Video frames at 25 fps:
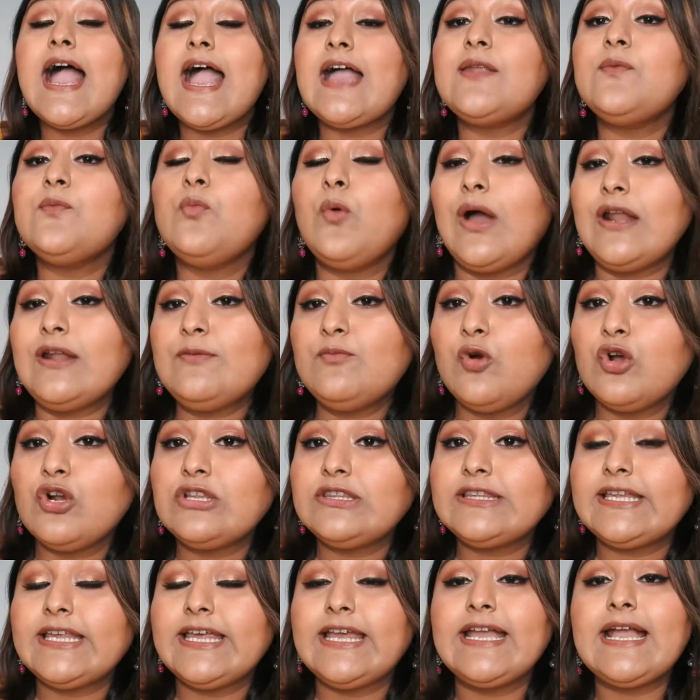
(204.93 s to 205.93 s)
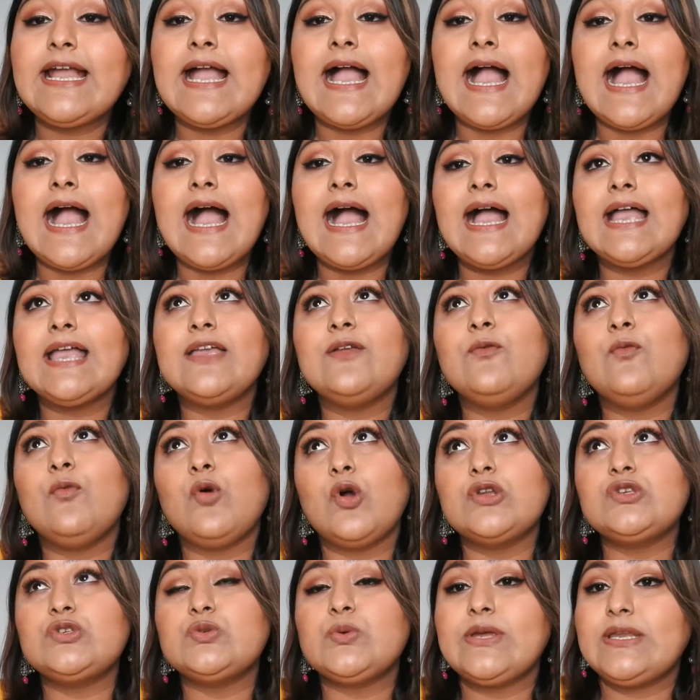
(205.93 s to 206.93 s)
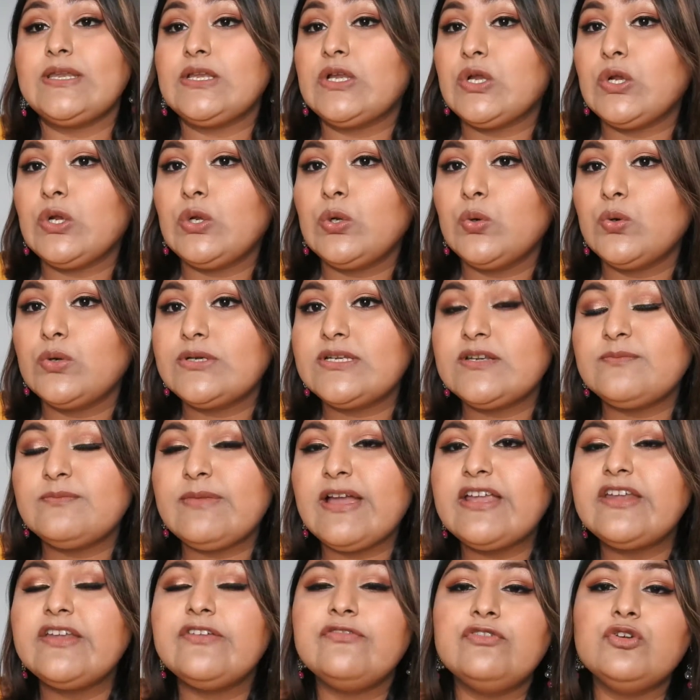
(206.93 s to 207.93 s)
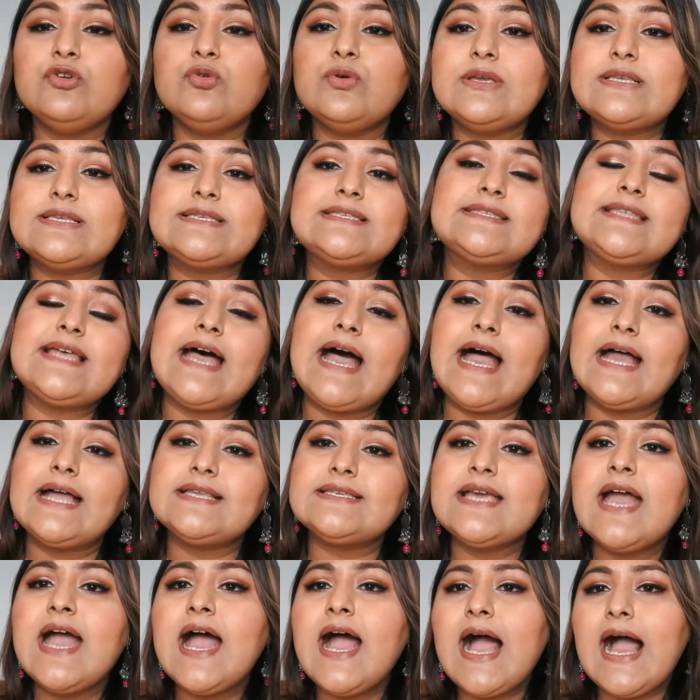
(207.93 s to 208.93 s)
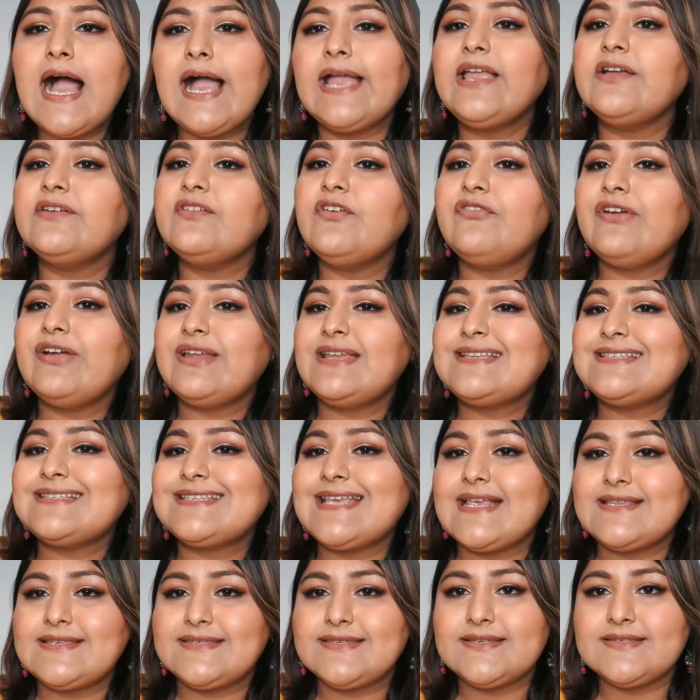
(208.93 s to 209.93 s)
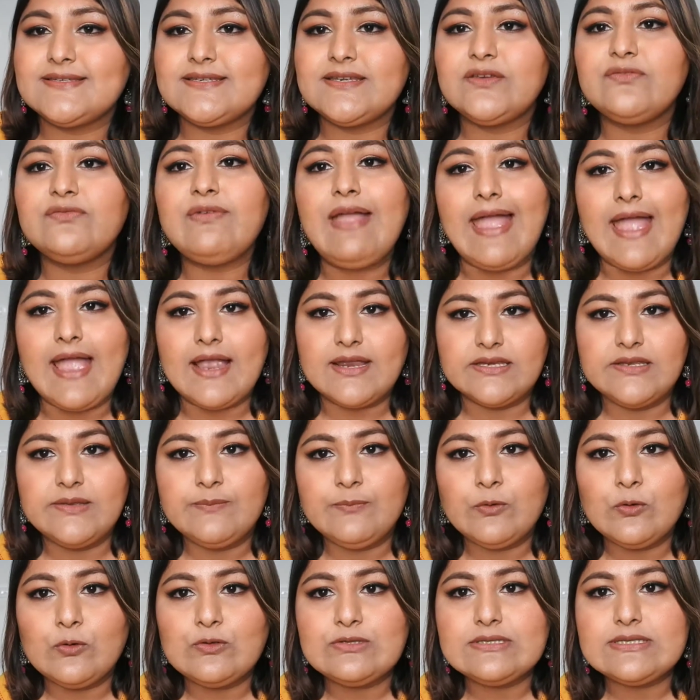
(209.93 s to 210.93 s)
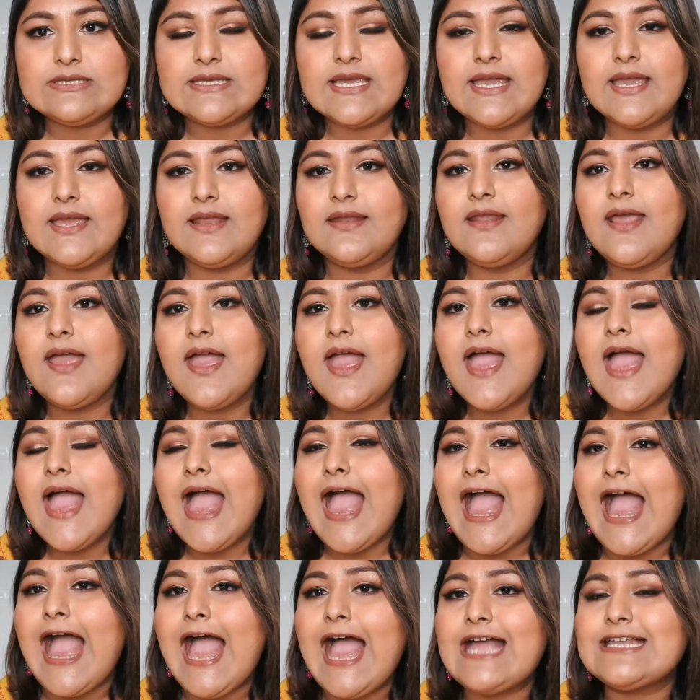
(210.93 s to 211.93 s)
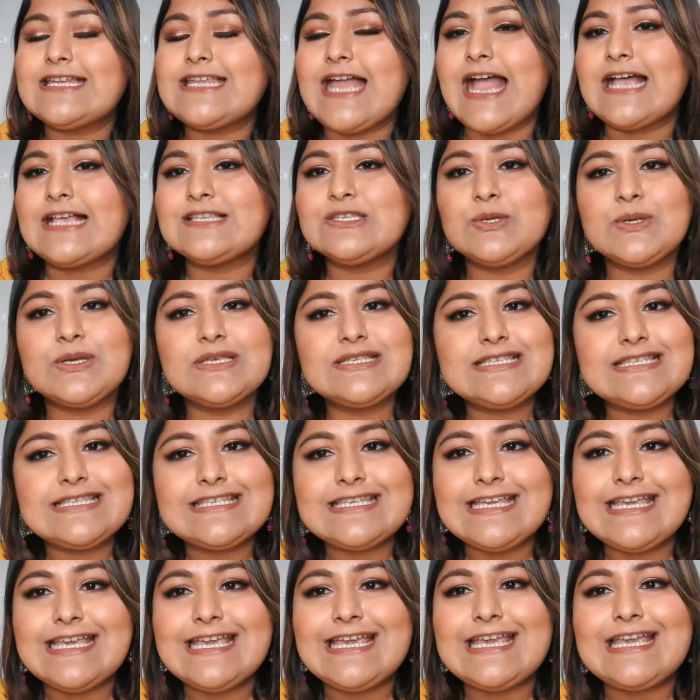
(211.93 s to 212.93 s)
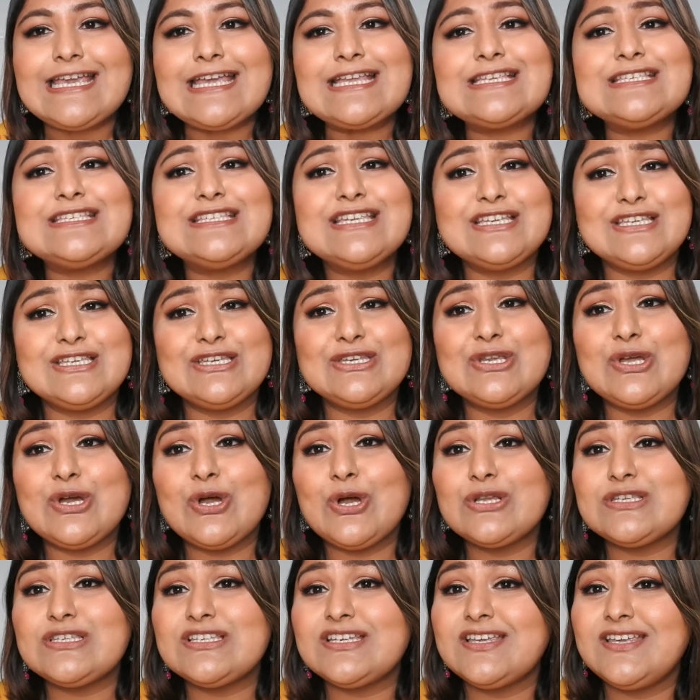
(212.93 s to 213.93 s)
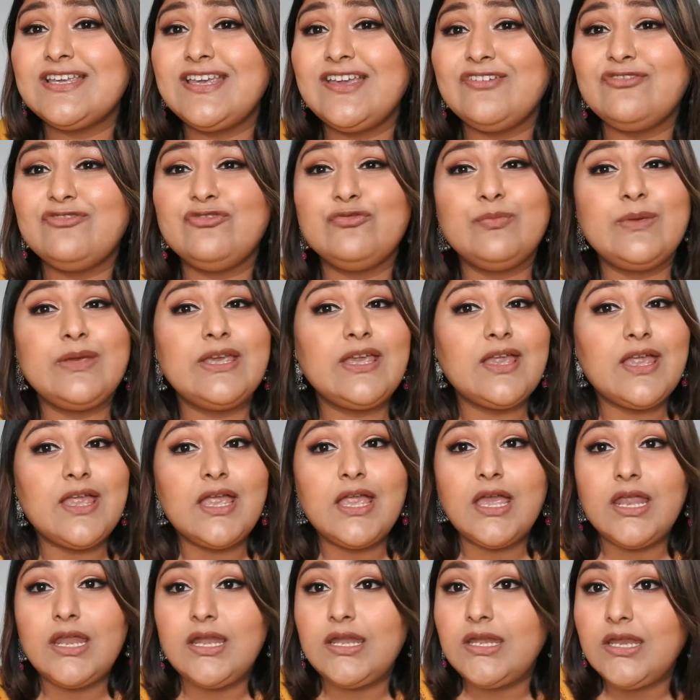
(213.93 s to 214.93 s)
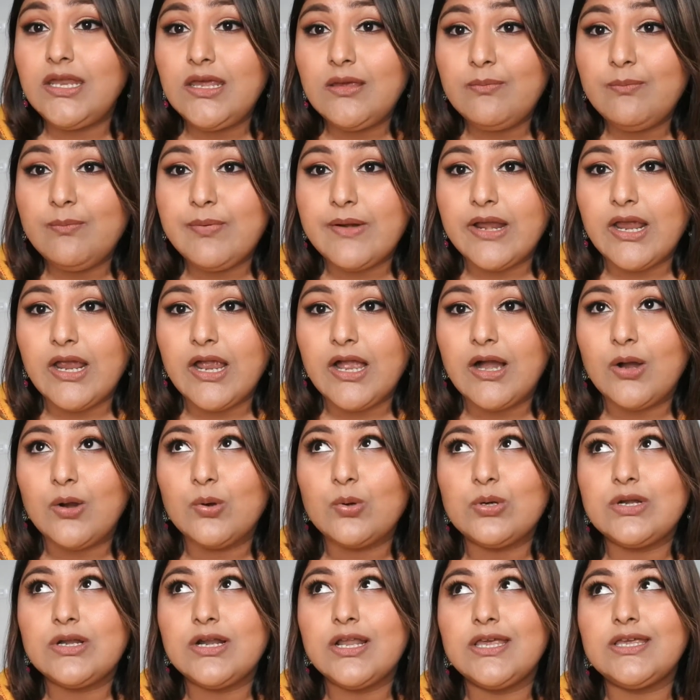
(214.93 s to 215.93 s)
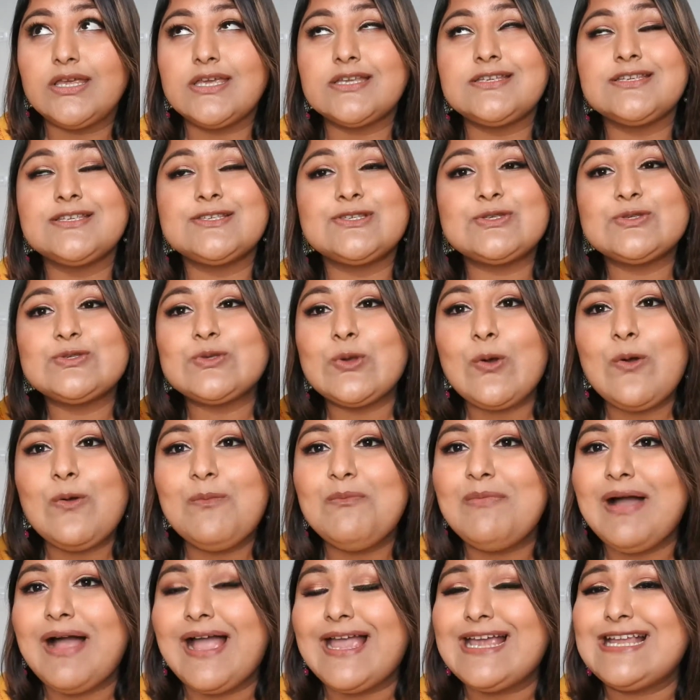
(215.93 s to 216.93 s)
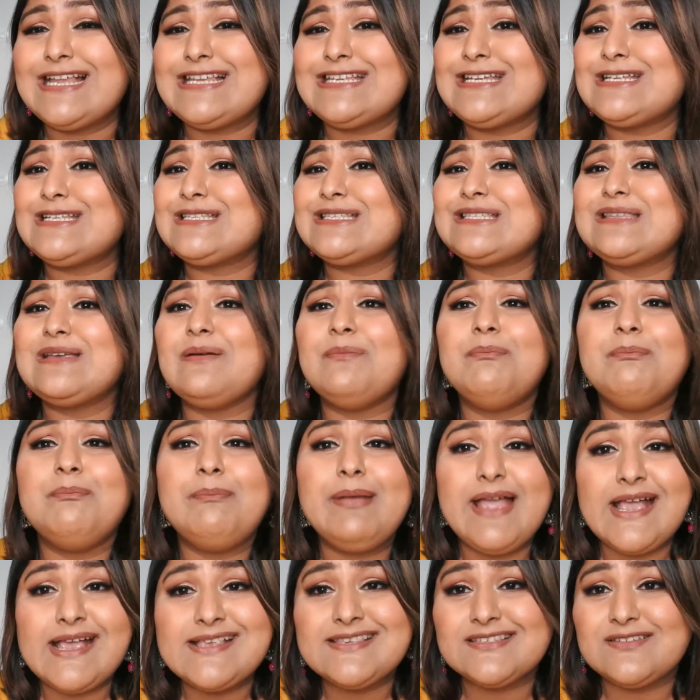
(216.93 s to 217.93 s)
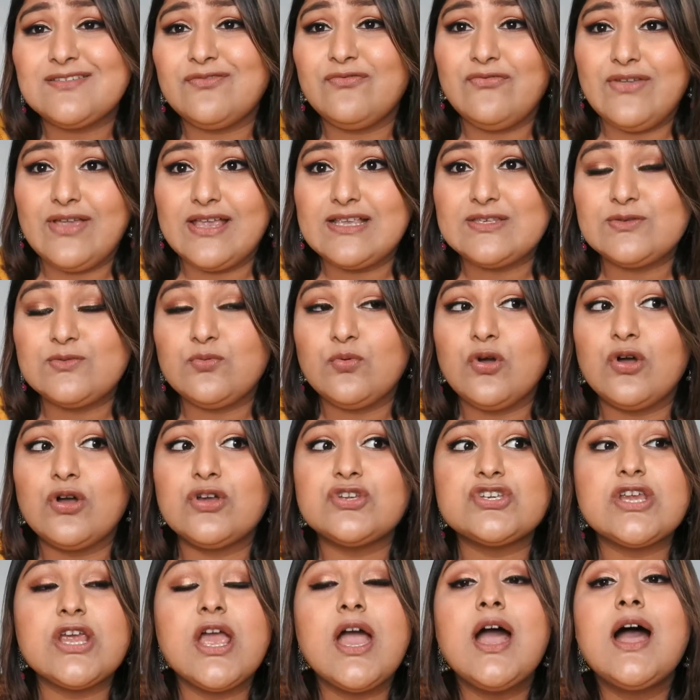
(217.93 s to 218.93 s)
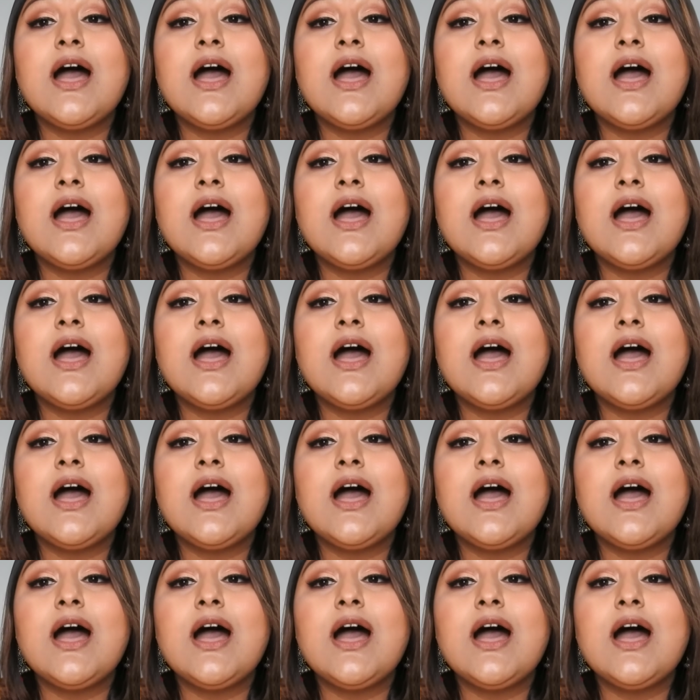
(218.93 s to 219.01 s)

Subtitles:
And one more thing I want to include in my review is that I have a very sensitive acne prone skin, and as you can see, it did not give me any breakout. Like it is so mild, it's the best face wash